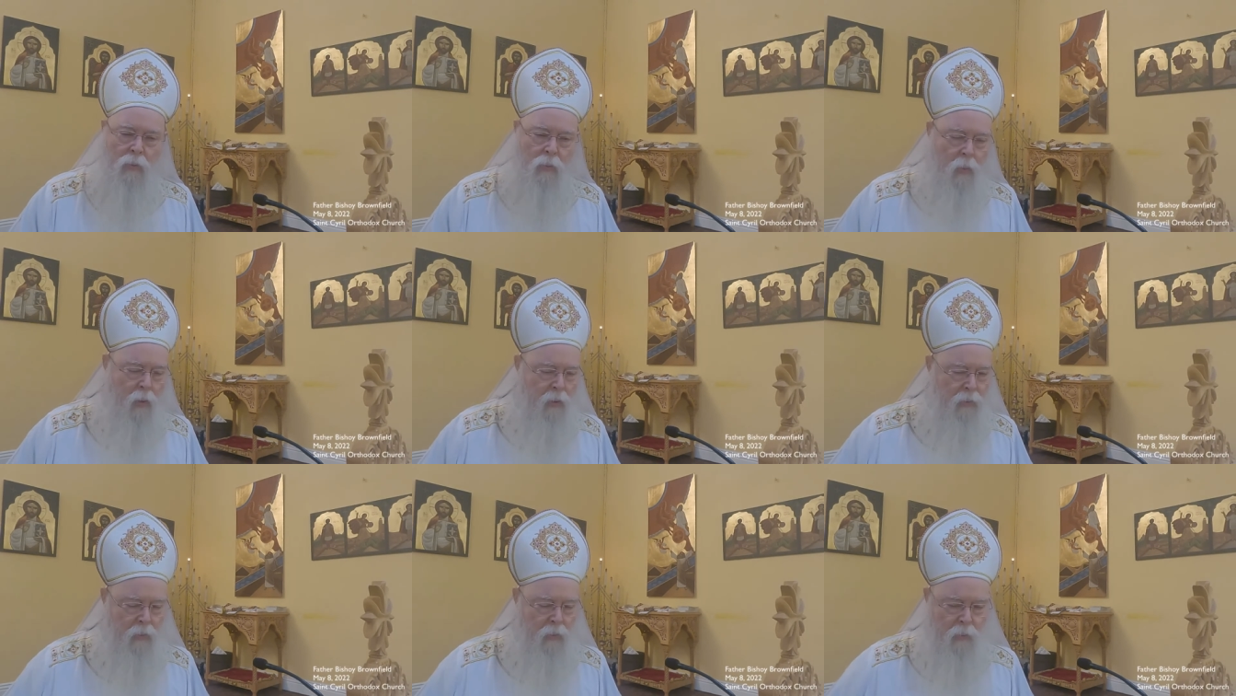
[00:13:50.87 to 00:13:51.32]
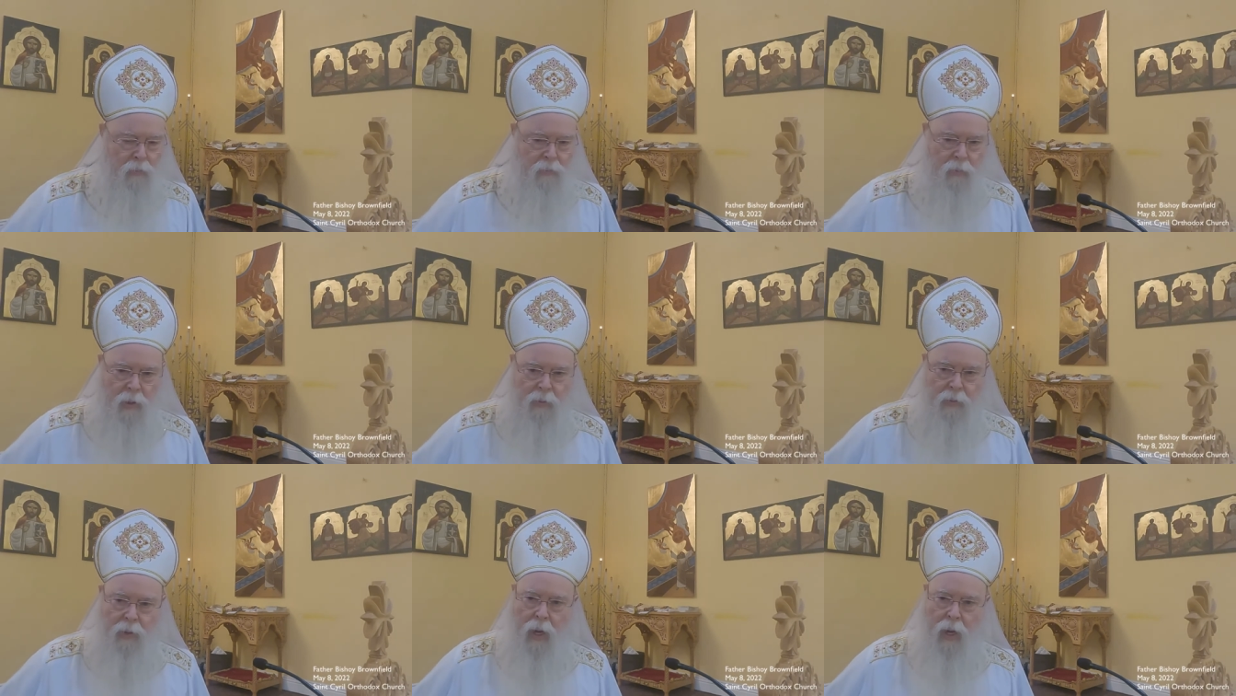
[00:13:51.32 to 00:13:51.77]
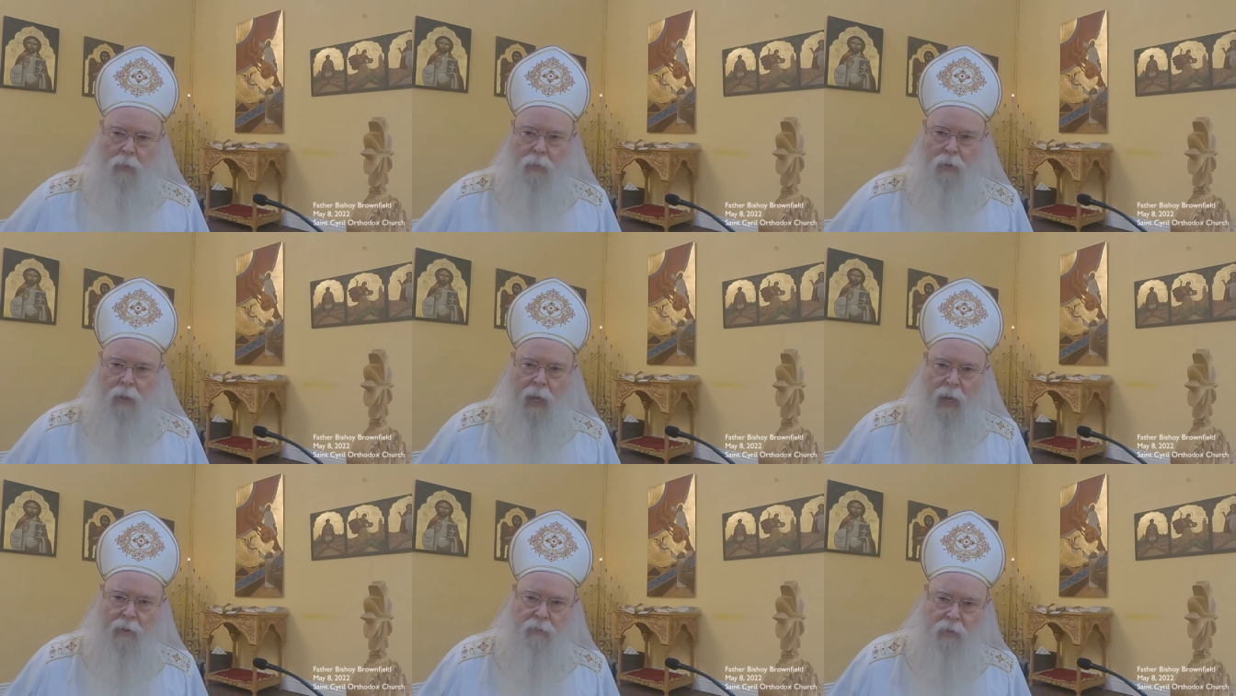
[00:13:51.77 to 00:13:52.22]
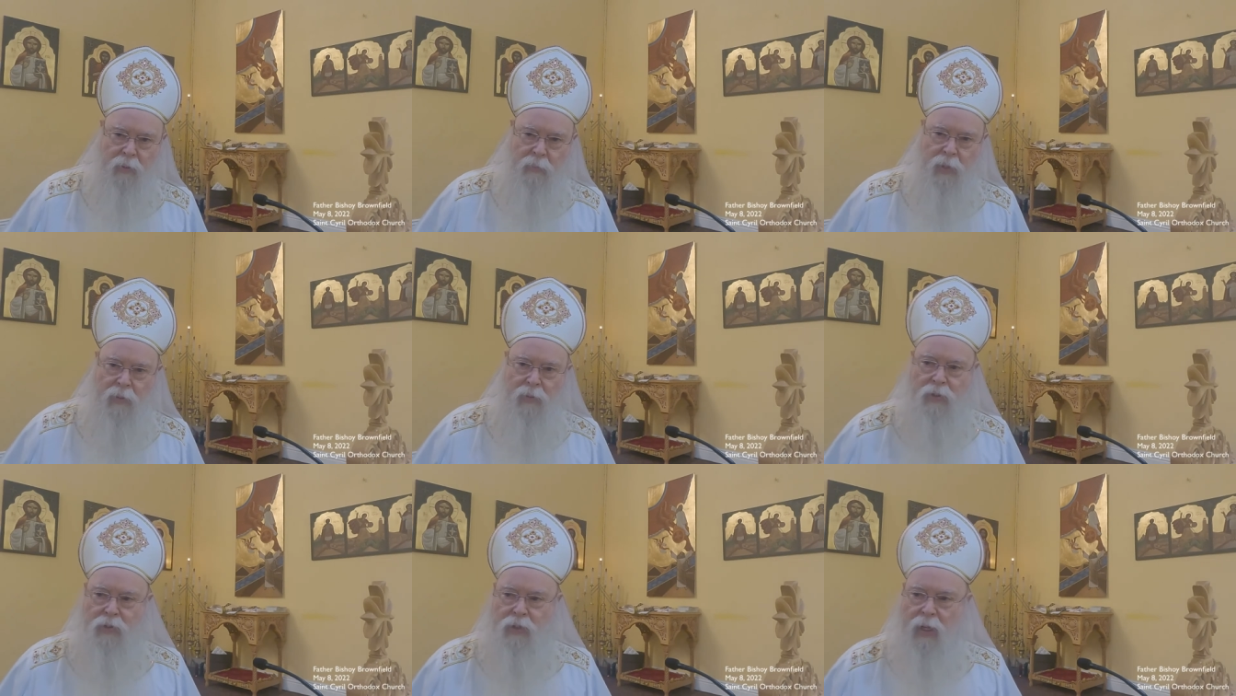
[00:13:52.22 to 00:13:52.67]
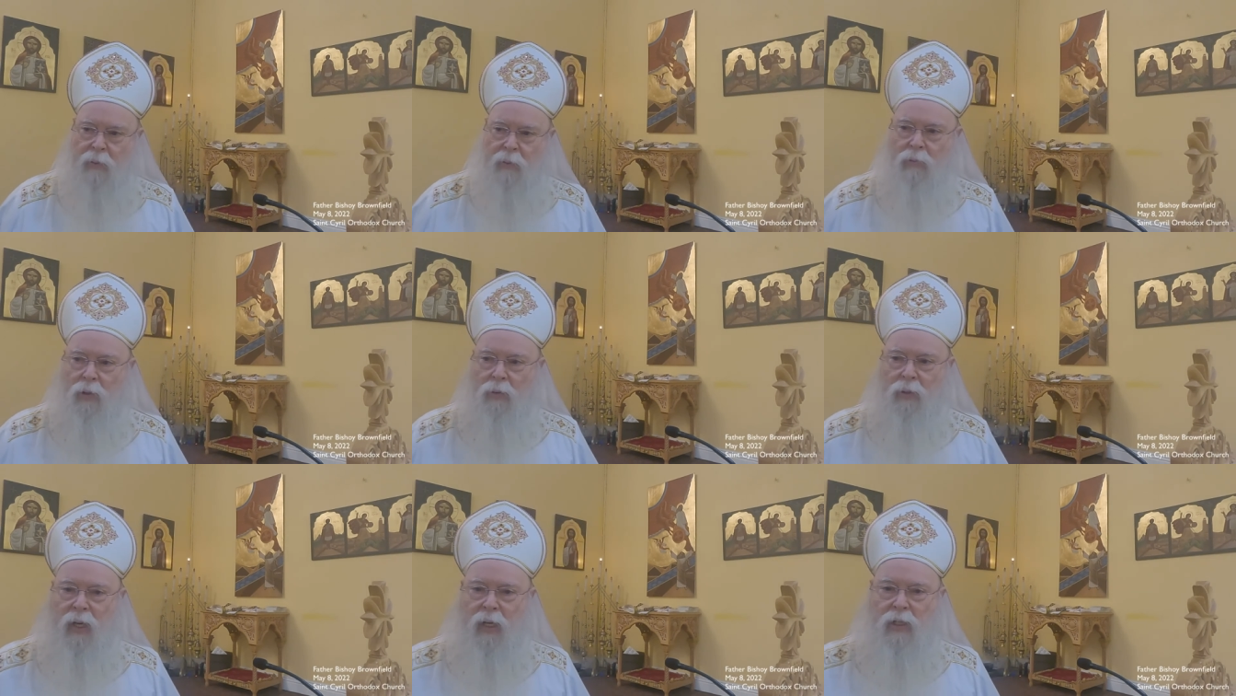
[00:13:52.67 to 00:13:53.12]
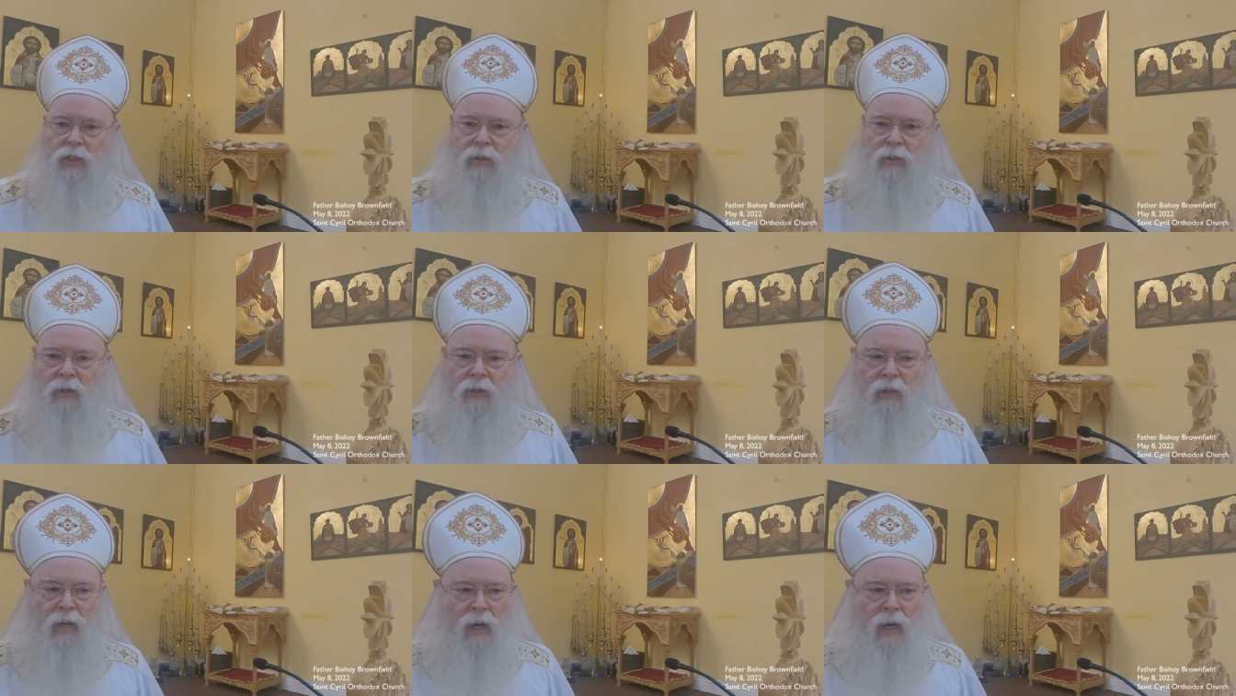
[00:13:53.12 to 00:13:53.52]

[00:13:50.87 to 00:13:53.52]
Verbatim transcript: whether or not we have them in the same location or